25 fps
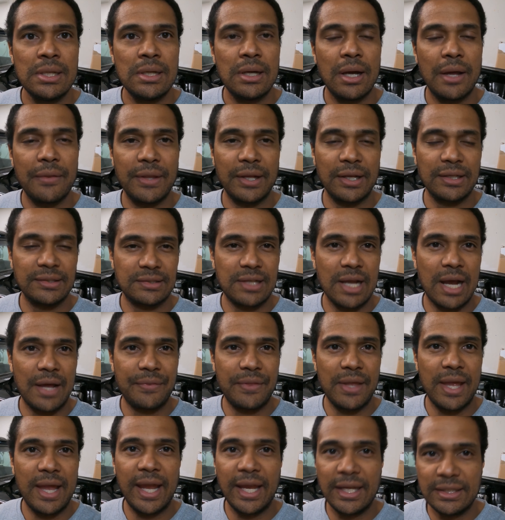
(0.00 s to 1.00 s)
I think it's got
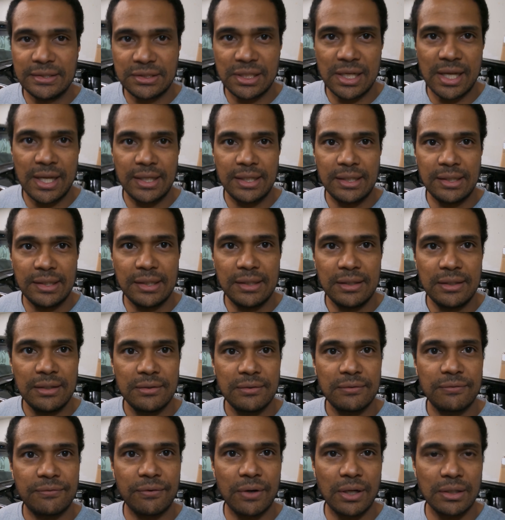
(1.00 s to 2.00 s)
the AJE
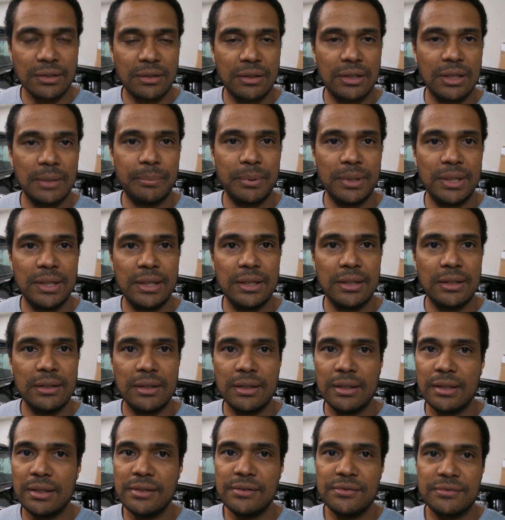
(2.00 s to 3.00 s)
front clip in it
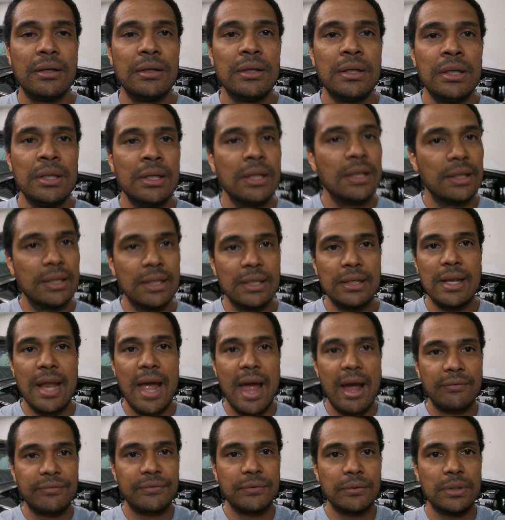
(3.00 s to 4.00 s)
and he's getting
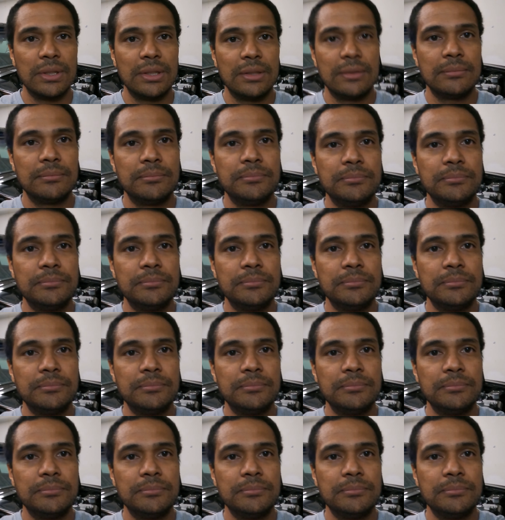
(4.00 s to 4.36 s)
after it.